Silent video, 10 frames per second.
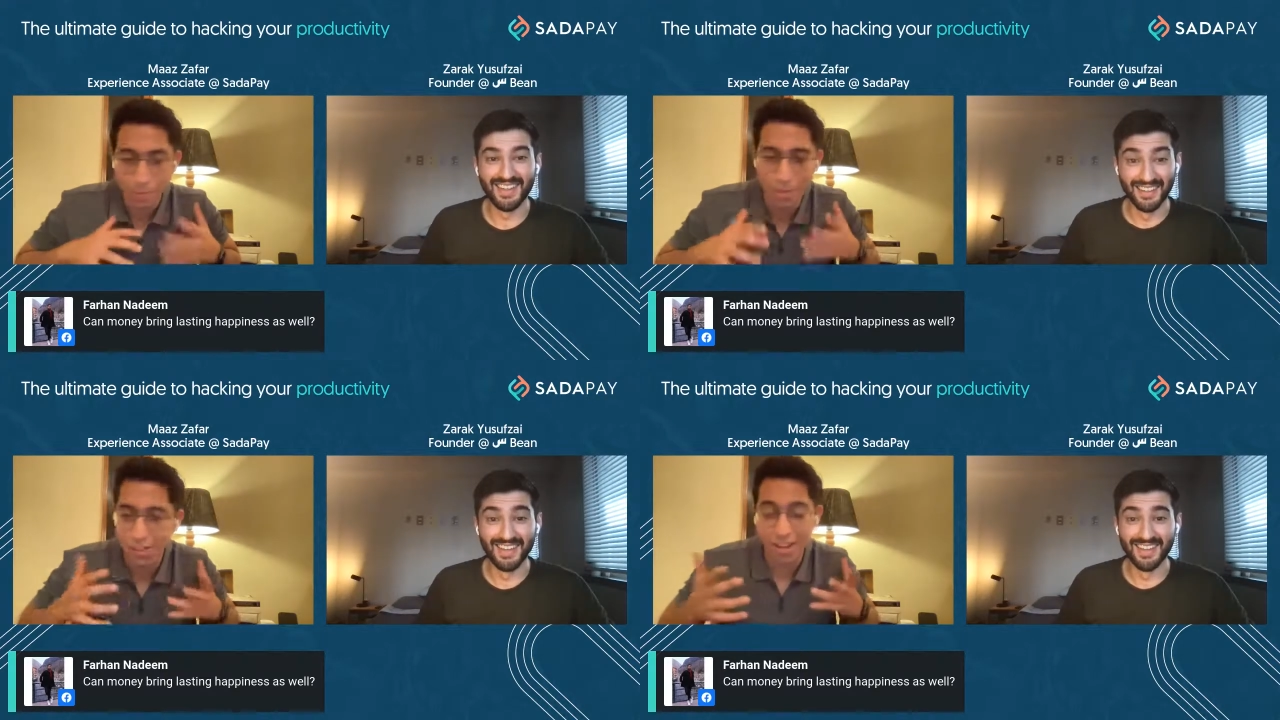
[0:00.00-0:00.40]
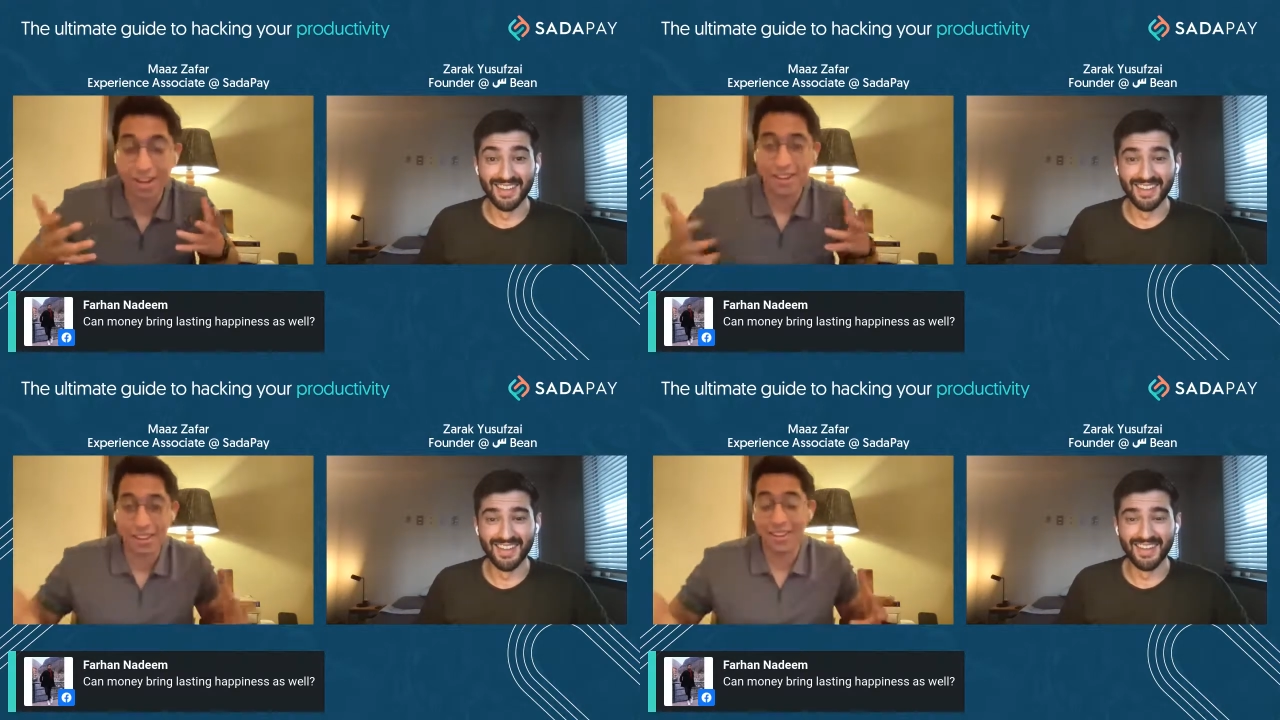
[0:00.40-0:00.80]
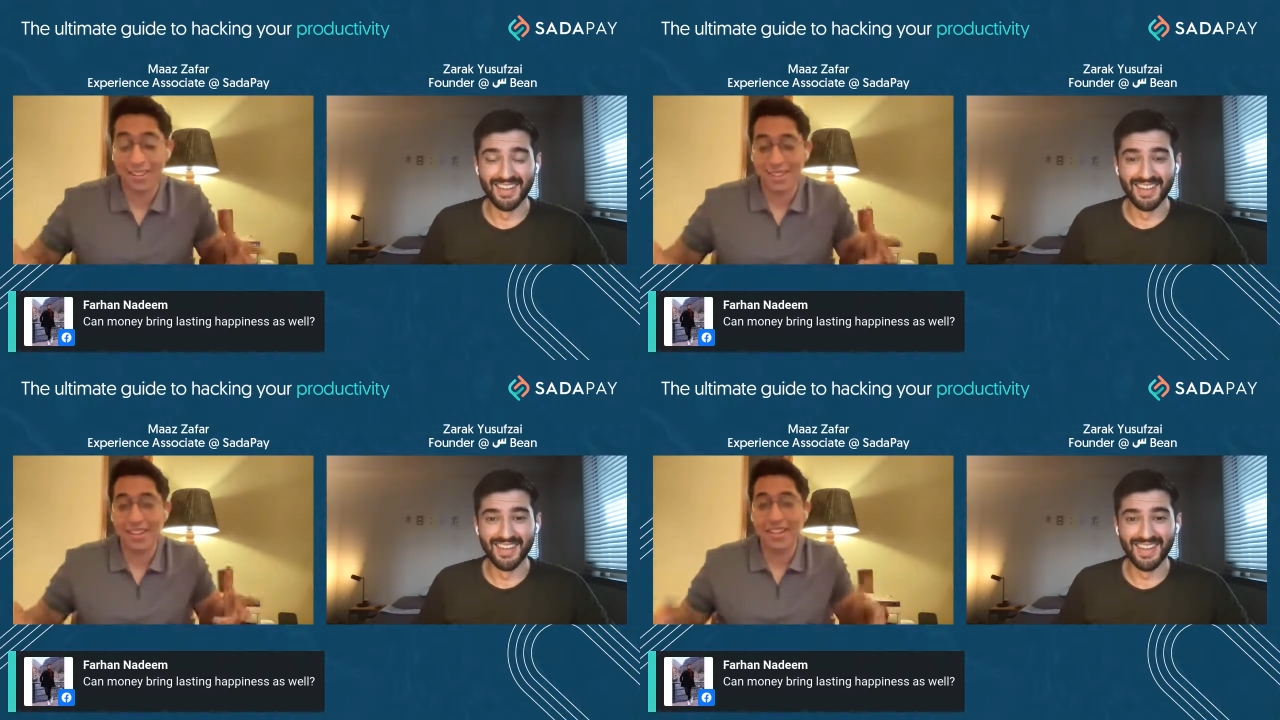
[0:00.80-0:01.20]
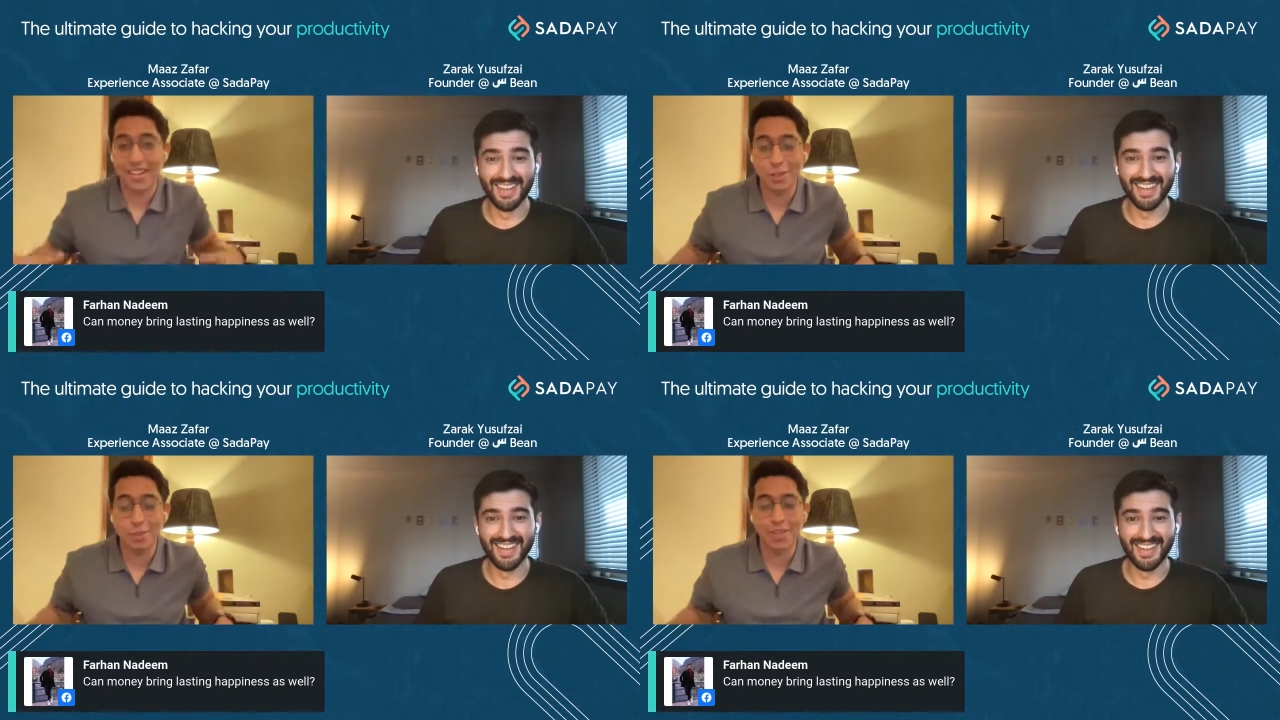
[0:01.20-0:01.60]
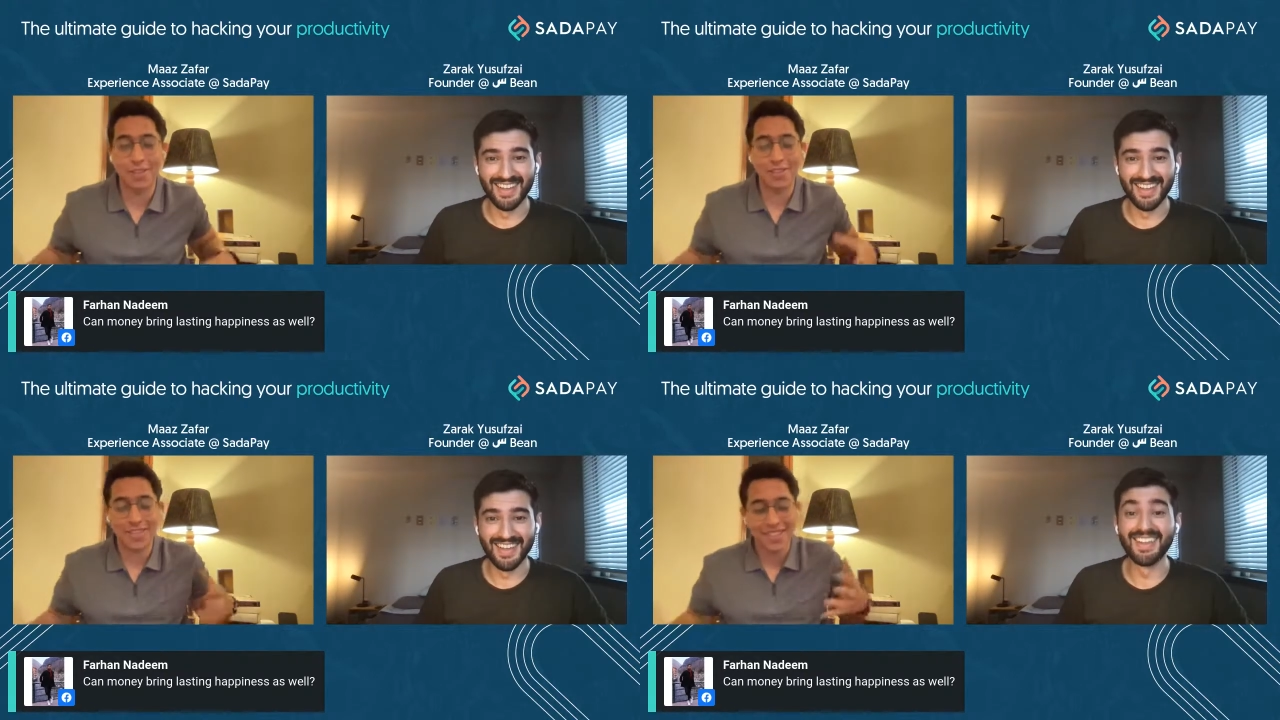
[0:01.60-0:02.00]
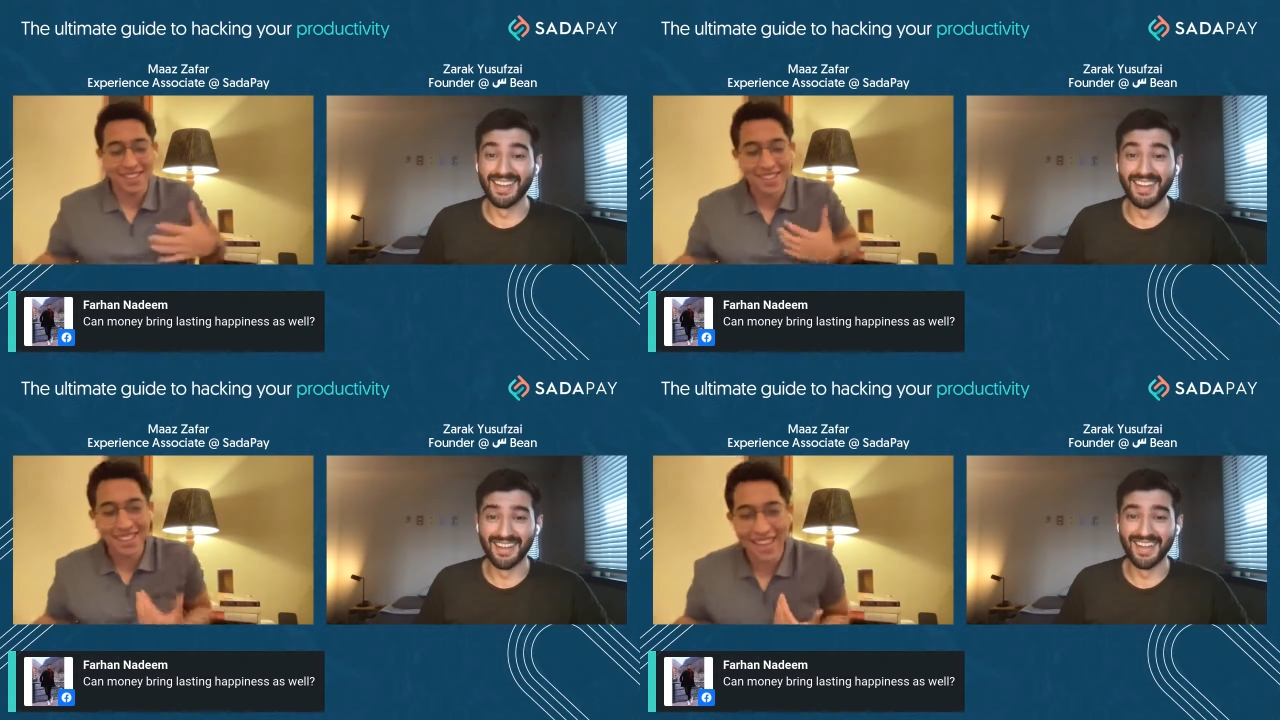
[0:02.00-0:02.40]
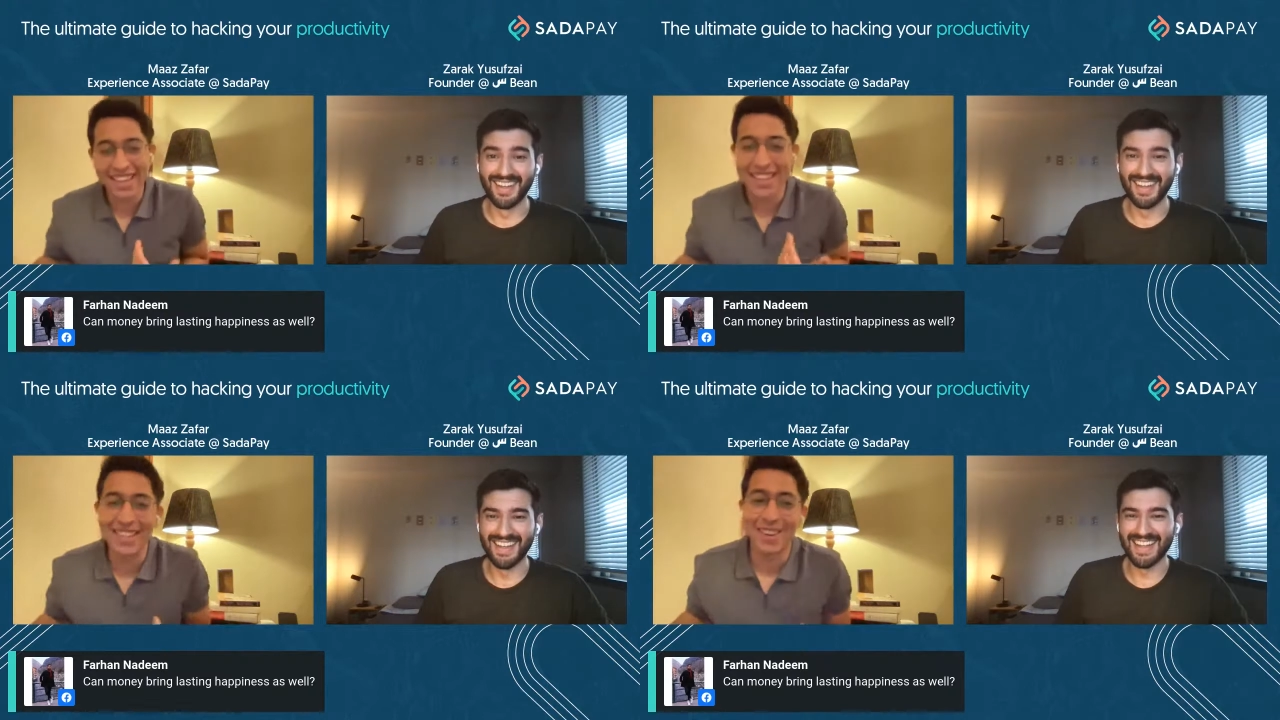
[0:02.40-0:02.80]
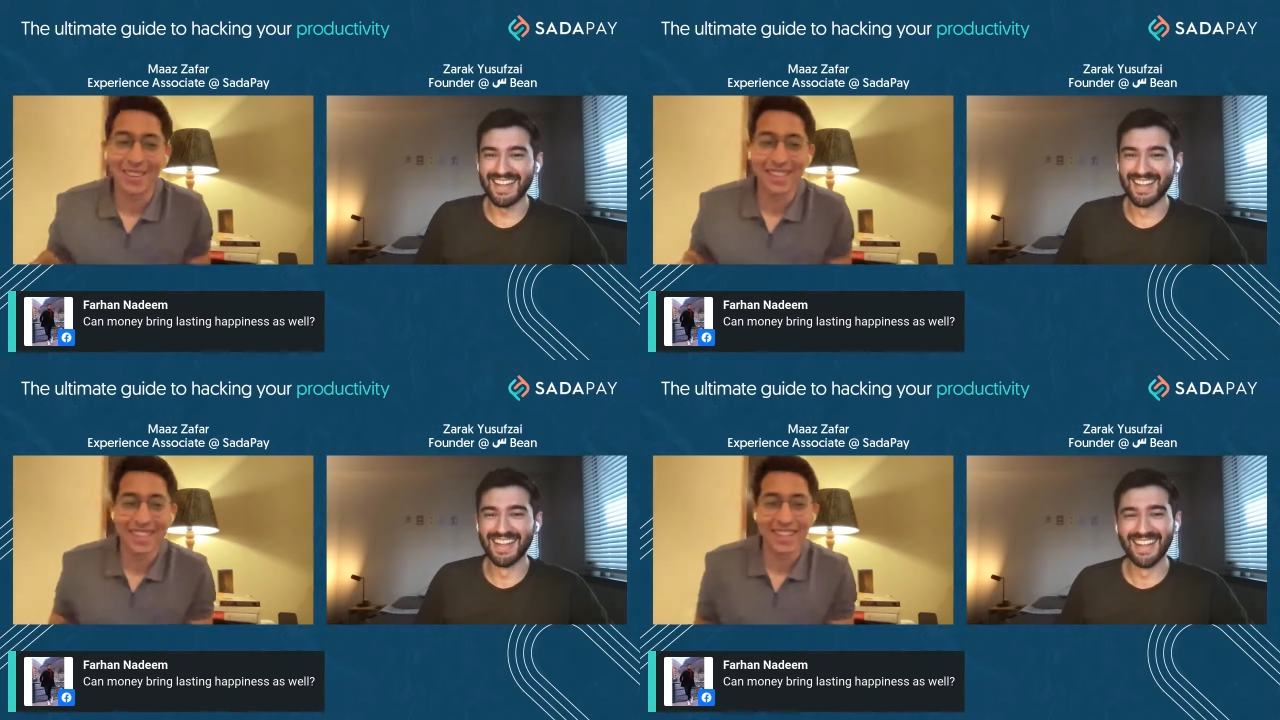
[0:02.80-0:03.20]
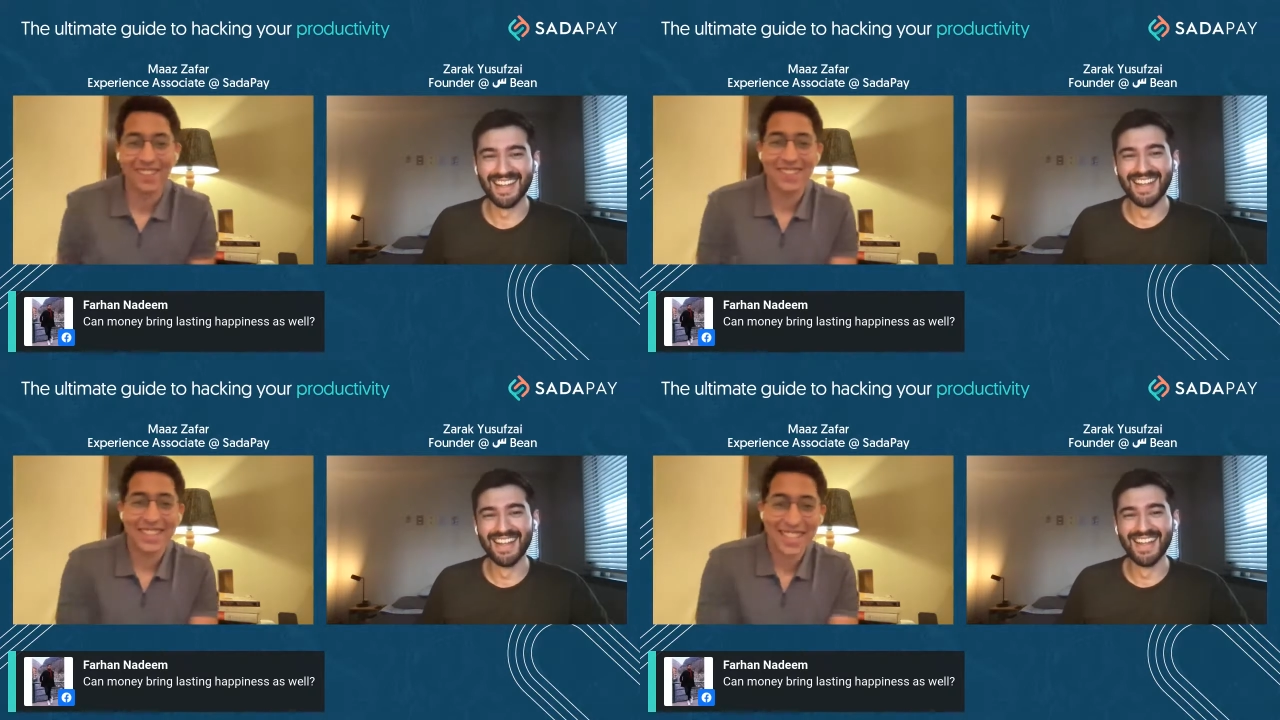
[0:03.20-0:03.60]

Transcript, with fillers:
Speaker 1: people just started getting too much, and I was like, I need alone time.